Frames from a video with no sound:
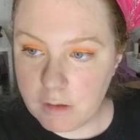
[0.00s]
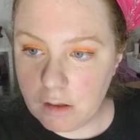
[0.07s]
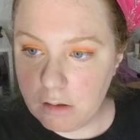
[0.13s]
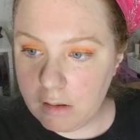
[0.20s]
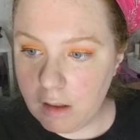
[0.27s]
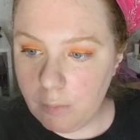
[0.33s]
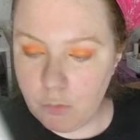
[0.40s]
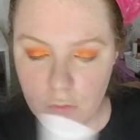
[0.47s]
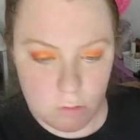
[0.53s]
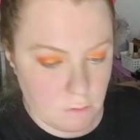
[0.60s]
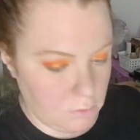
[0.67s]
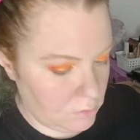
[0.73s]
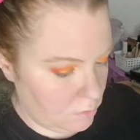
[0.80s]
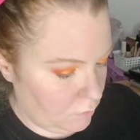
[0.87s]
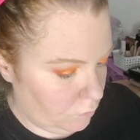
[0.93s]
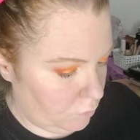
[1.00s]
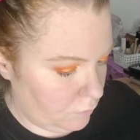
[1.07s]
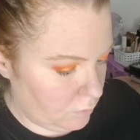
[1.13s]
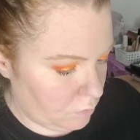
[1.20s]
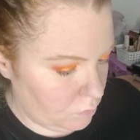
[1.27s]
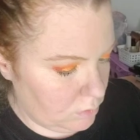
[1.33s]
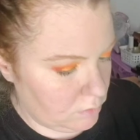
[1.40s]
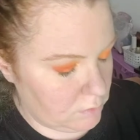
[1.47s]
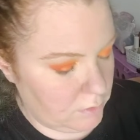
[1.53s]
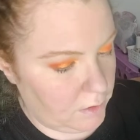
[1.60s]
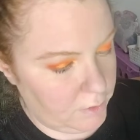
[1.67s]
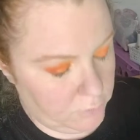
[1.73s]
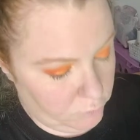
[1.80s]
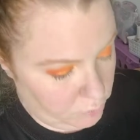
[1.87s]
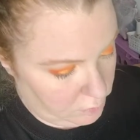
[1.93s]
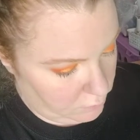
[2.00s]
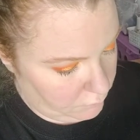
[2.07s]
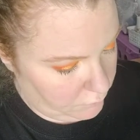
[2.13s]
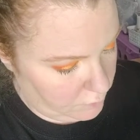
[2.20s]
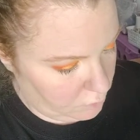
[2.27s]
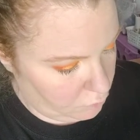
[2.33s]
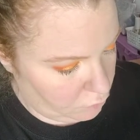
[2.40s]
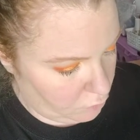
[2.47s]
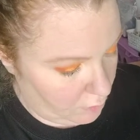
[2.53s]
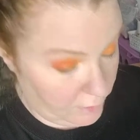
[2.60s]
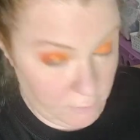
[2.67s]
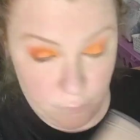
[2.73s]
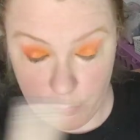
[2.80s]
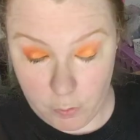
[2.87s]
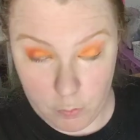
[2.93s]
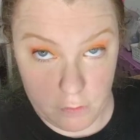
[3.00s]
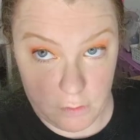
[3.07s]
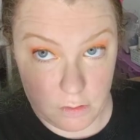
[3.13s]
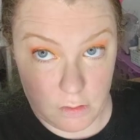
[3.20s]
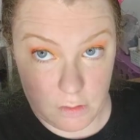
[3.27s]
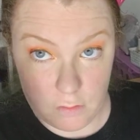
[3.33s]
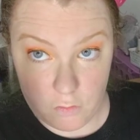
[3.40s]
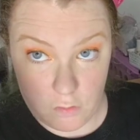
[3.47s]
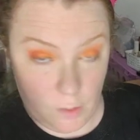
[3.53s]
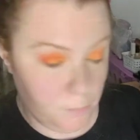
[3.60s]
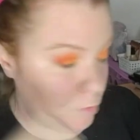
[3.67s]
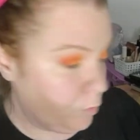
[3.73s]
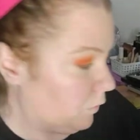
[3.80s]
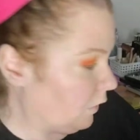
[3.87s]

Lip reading: Contamo concealer, and this one is the hydrating finish. I have both. This happens to be